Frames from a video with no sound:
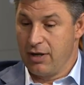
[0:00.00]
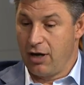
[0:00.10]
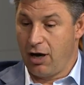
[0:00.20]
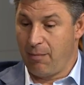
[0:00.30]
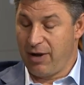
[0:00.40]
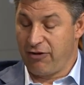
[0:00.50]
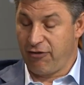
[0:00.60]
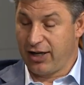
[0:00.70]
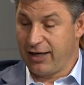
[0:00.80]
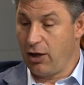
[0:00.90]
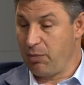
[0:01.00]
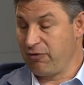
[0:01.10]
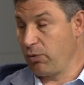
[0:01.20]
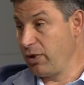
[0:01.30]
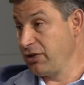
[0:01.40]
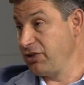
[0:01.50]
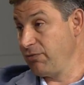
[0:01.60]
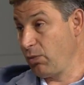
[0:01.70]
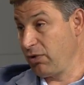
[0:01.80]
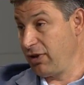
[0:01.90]
Um, and if I can help everyone achieve
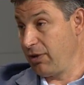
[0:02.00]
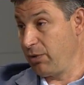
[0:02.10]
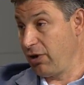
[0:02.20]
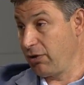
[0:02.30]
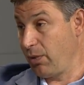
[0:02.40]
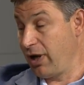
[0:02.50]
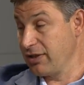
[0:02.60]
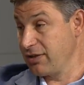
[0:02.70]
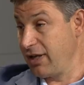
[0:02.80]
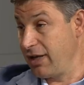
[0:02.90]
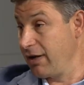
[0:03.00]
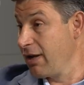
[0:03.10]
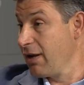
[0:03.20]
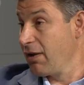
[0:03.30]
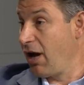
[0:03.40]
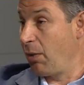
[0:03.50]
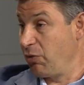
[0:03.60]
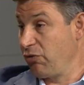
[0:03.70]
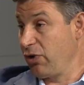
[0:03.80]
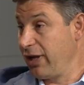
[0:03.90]
more than they would otherwise, then I'll be
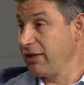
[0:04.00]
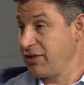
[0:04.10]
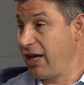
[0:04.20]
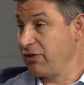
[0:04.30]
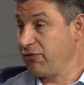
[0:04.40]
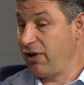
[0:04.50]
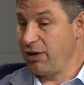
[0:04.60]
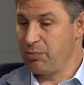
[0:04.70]
really satisfied.